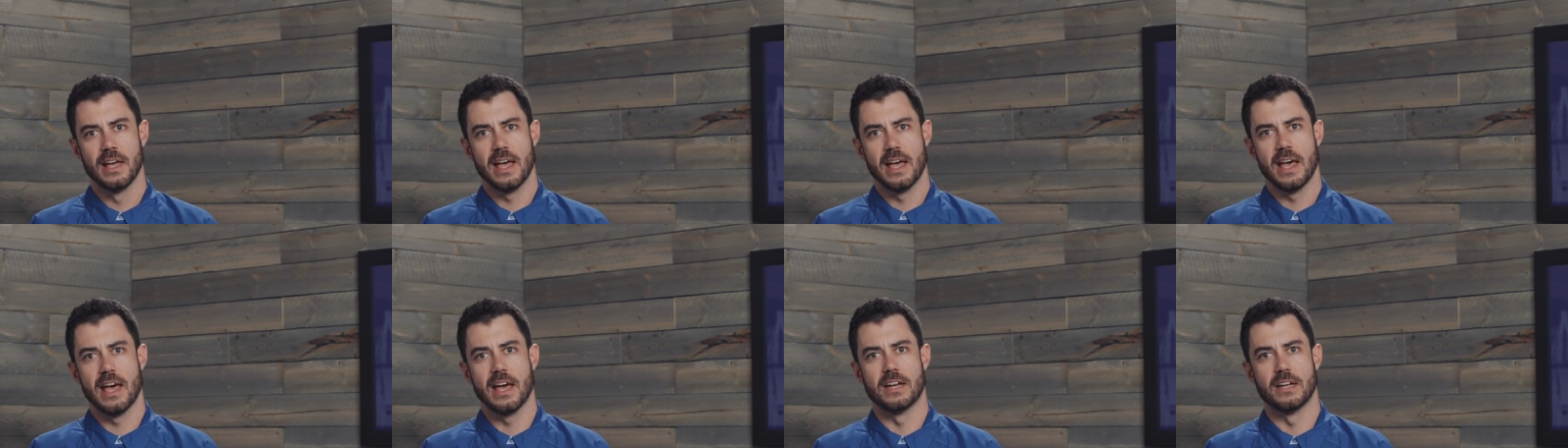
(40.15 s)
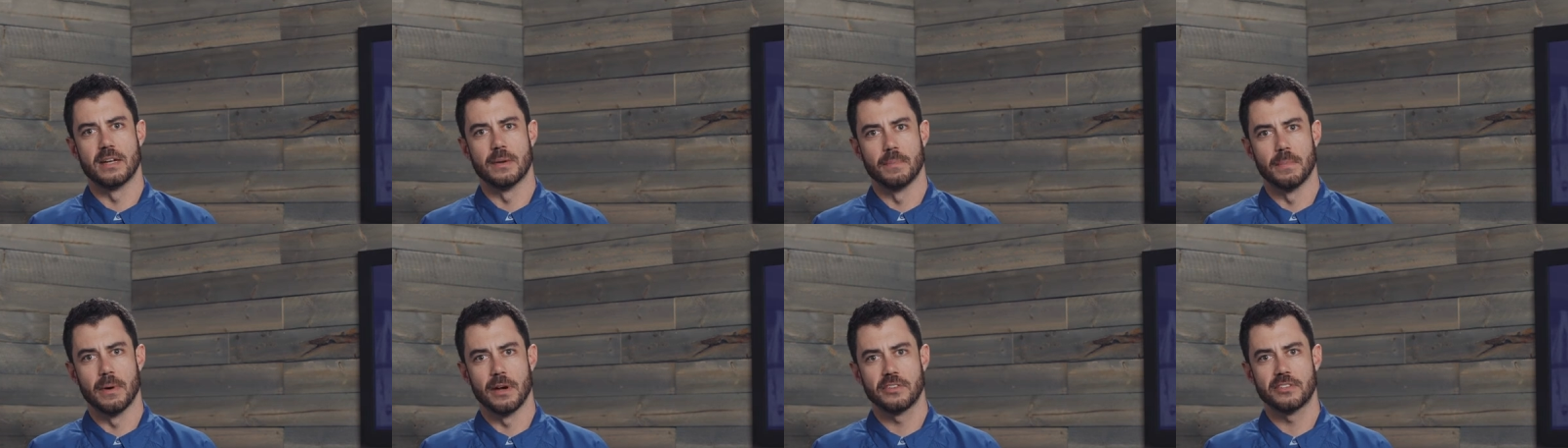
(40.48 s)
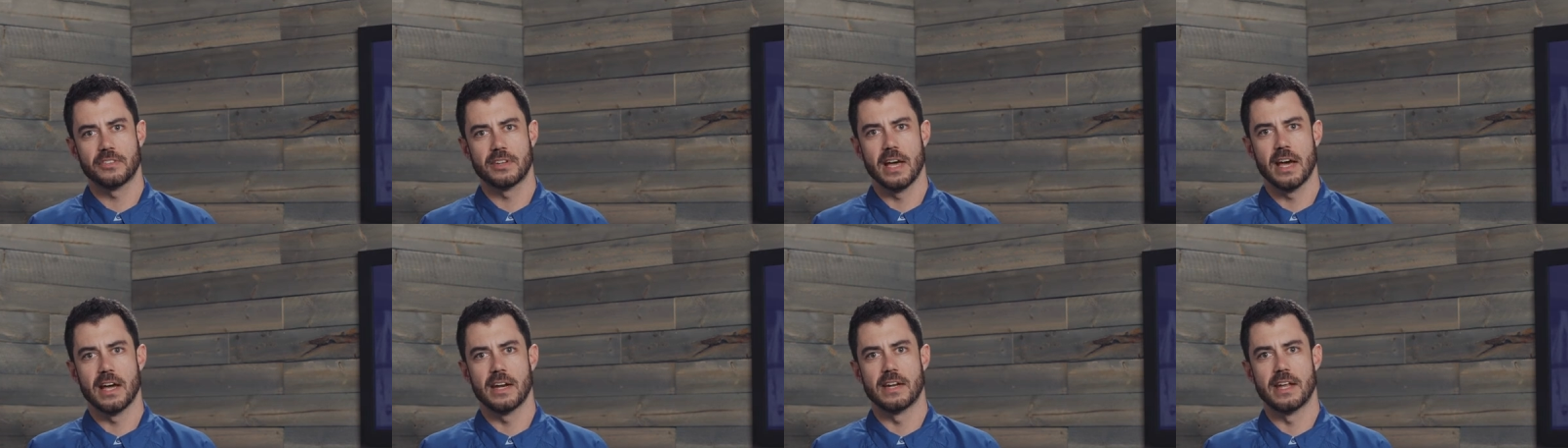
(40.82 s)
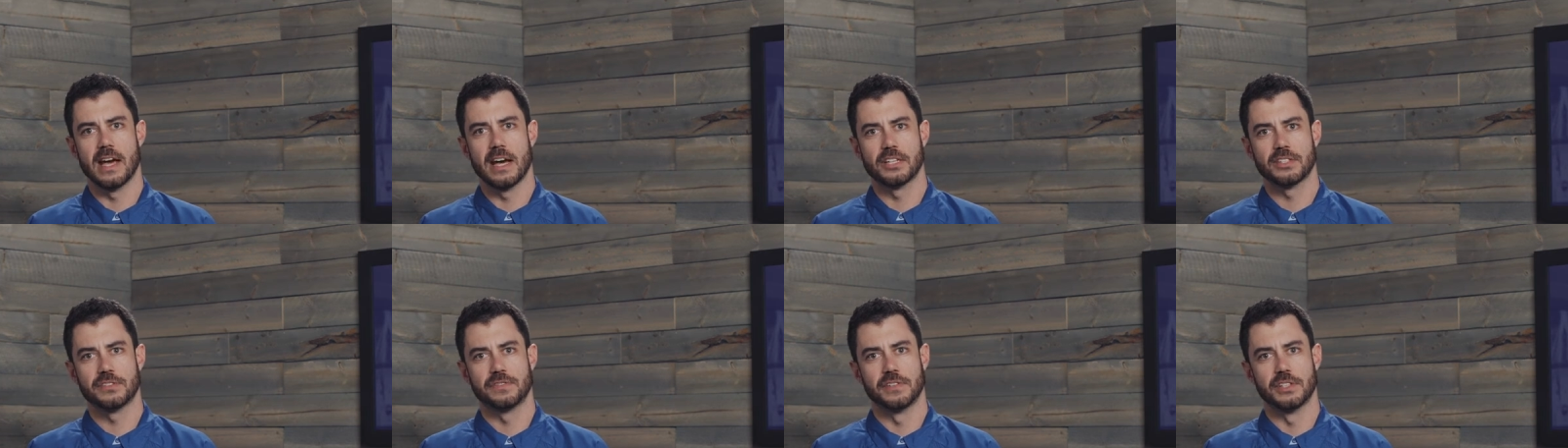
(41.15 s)
head to
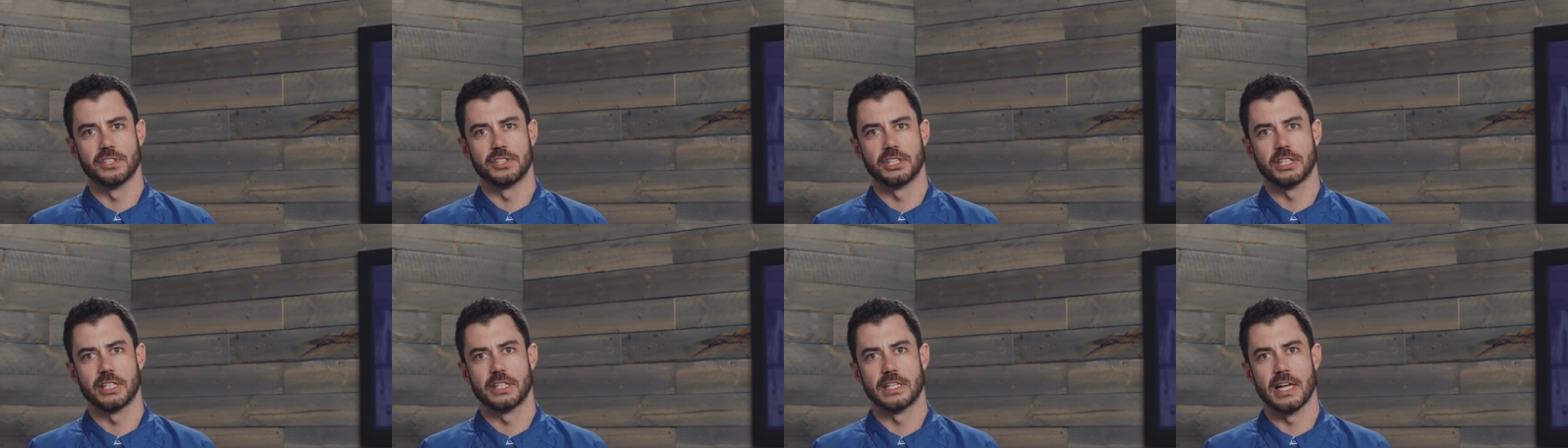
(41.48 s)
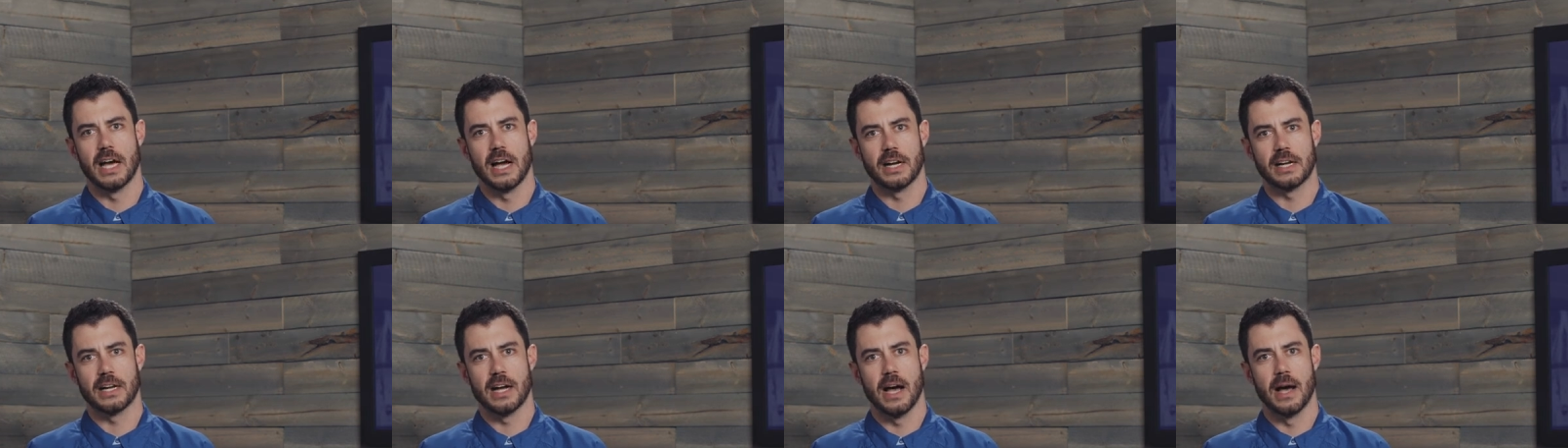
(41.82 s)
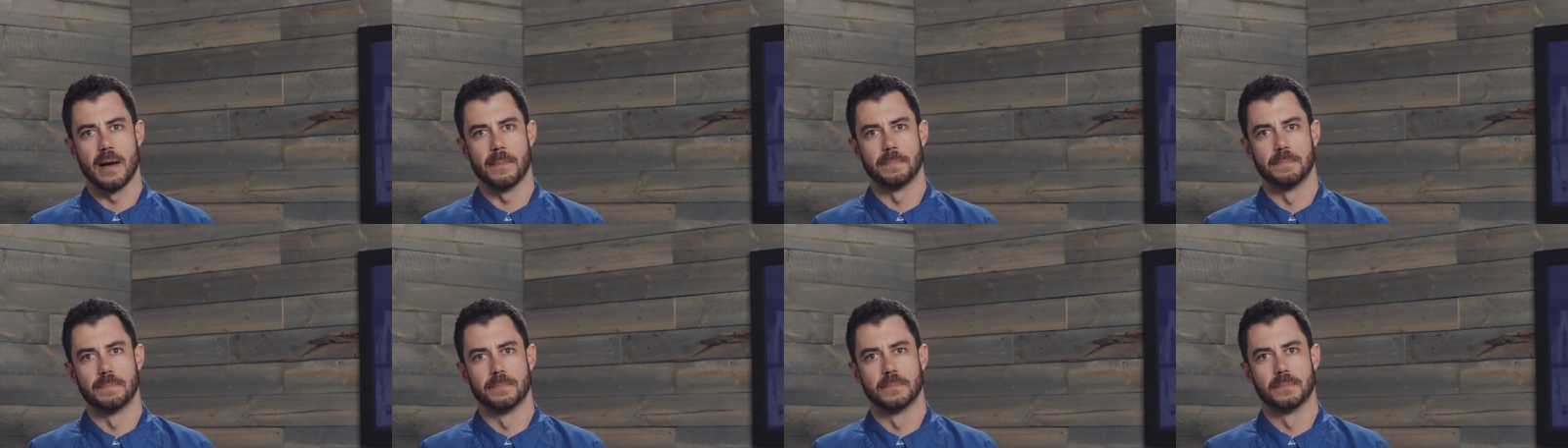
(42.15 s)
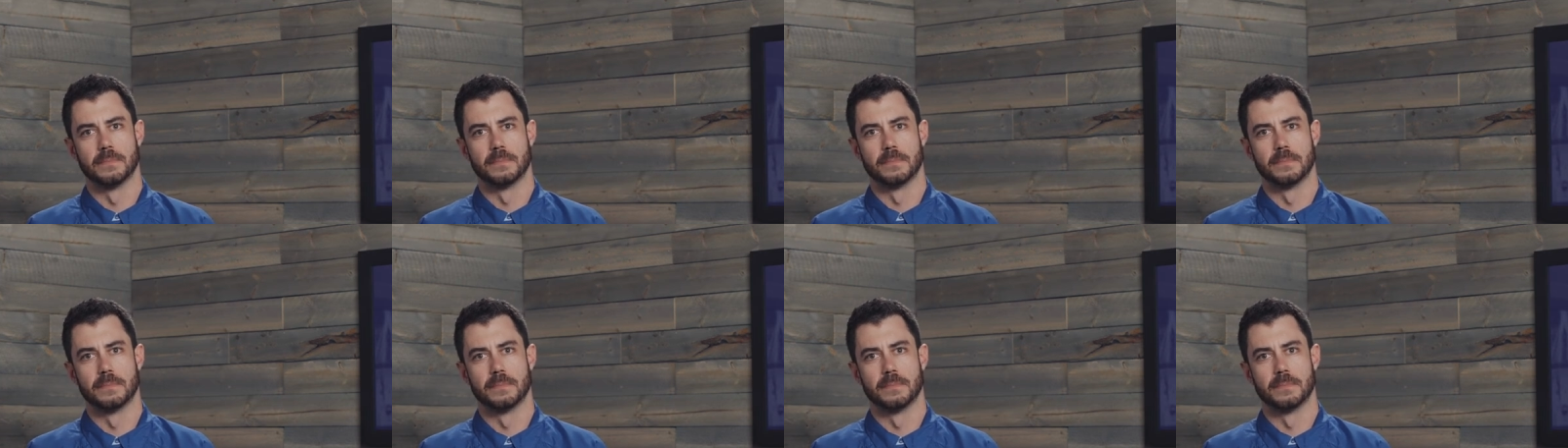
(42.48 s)
mustad-fishing.com.